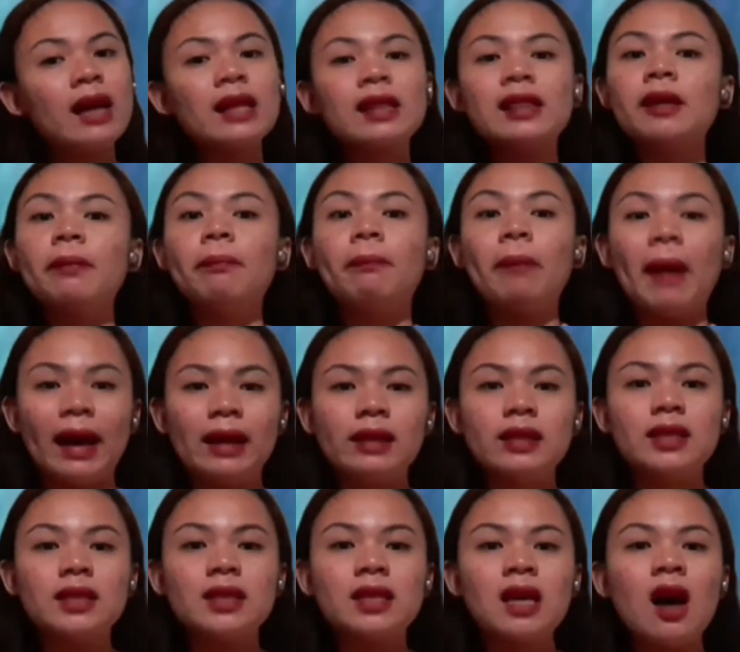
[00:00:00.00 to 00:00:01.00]

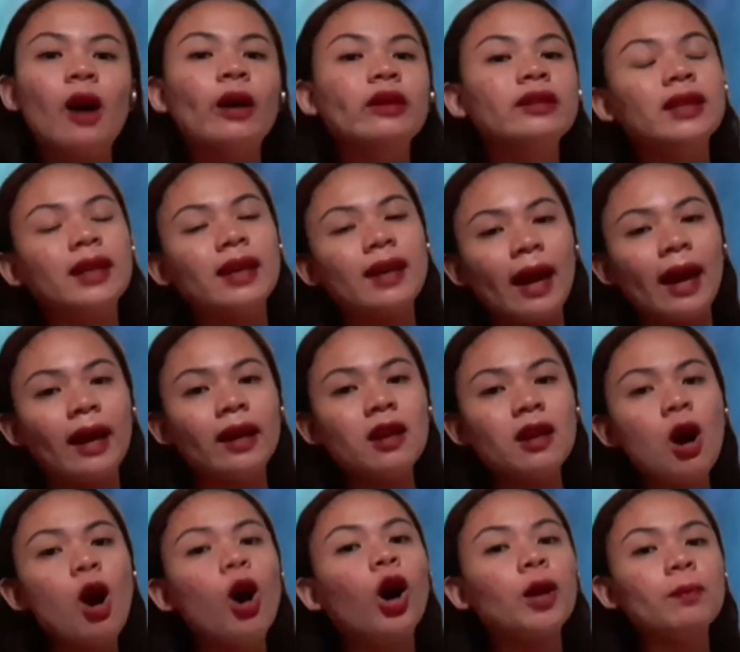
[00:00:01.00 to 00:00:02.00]
depends on the gain
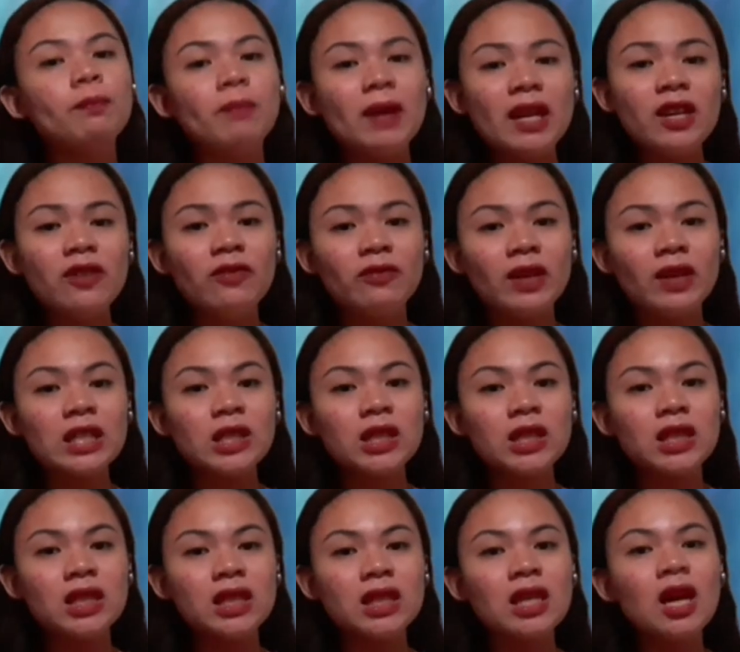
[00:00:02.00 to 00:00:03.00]
or
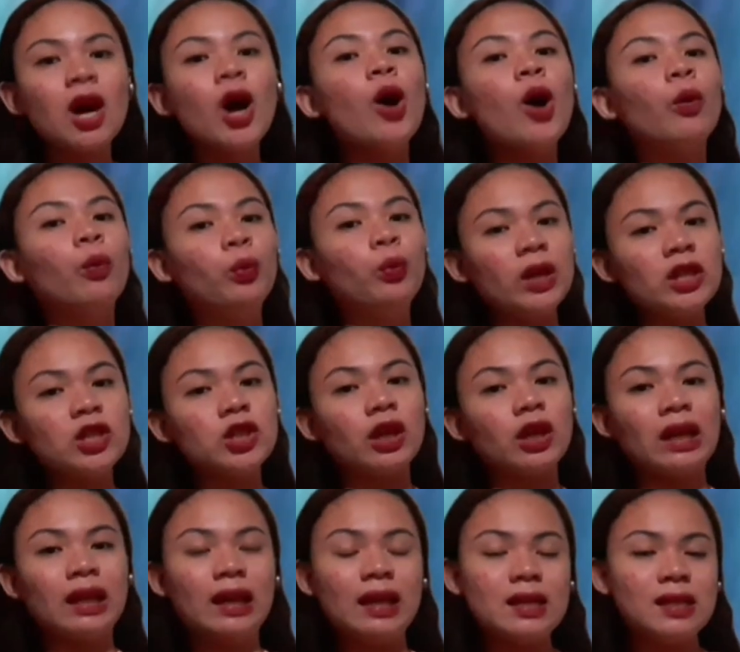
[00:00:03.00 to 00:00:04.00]
benefits which
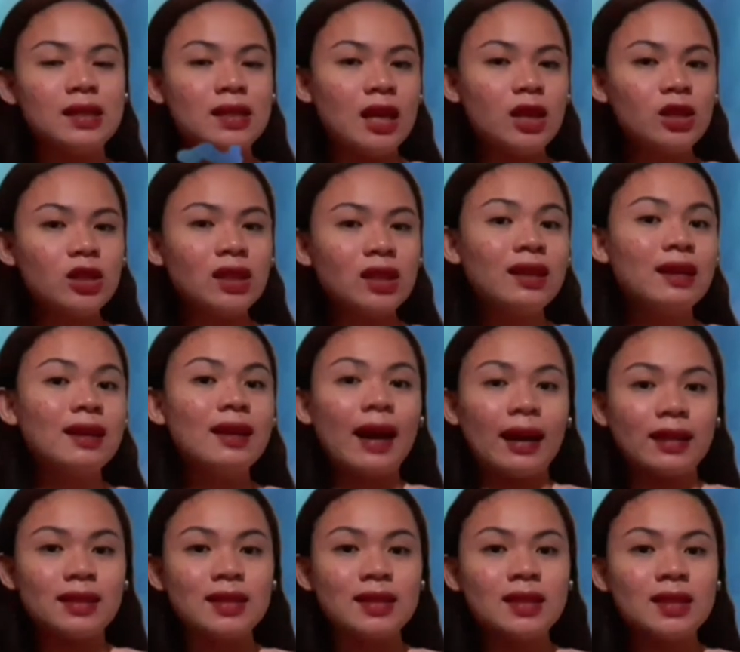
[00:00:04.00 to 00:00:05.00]
organization
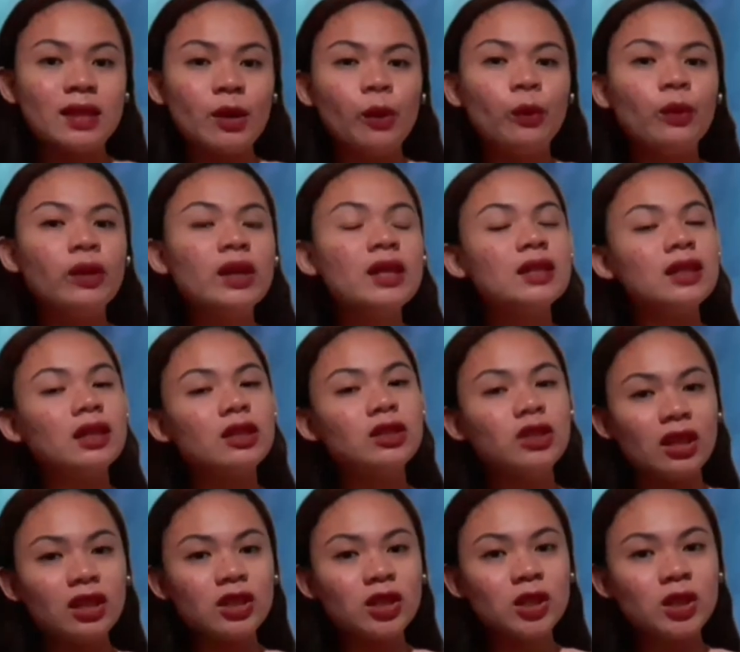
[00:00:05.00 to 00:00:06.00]
gets with the
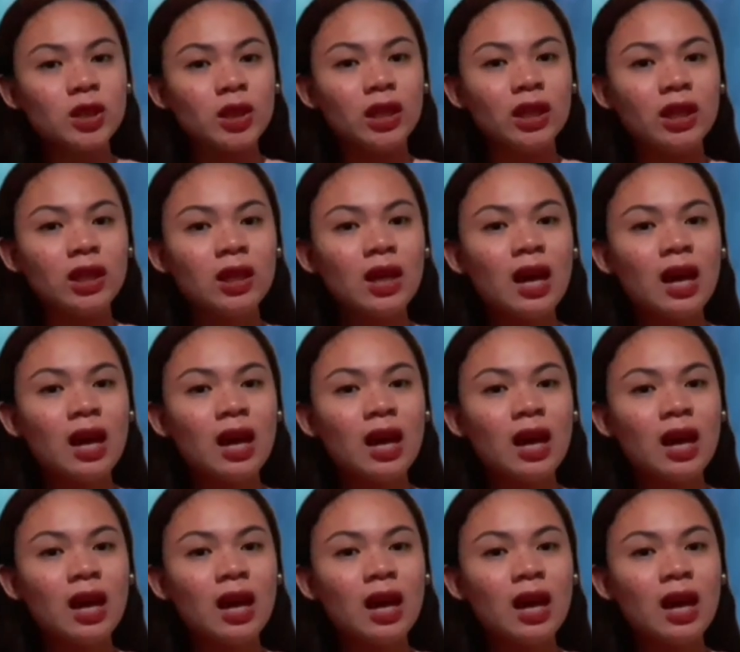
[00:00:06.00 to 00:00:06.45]
suggestion.